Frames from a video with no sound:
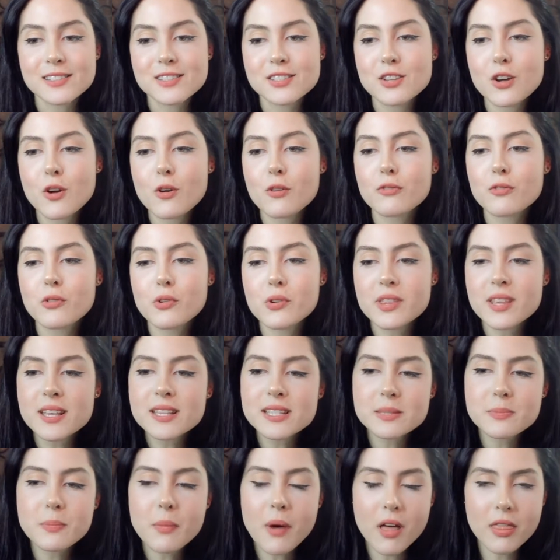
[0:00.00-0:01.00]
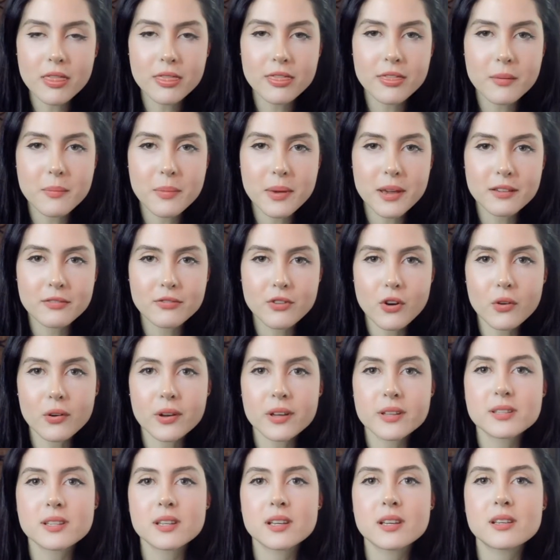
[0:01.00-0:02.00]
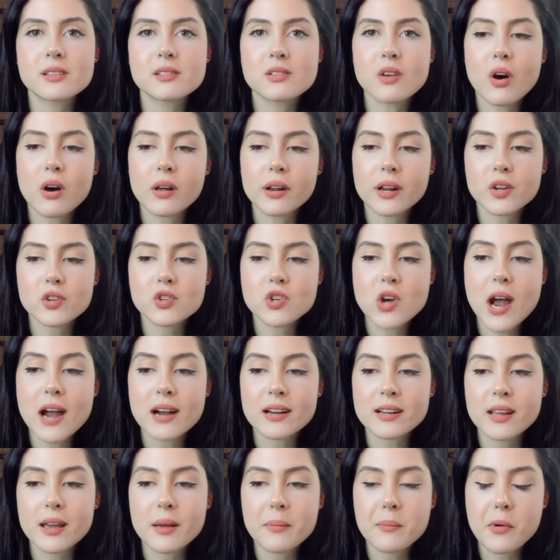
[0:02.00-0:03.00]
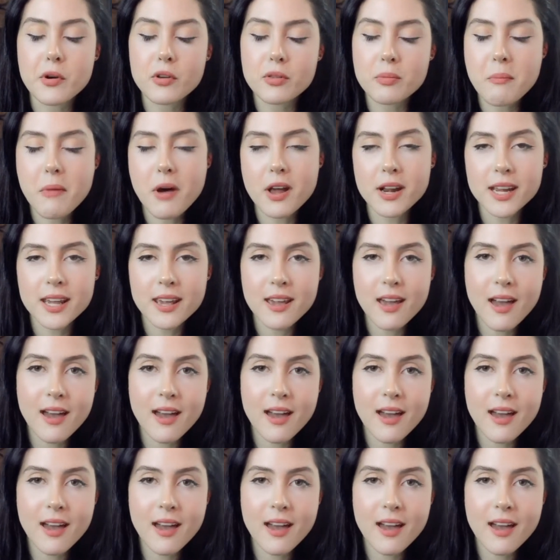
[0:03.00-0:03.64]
So for this month, the big focus is on attracting both money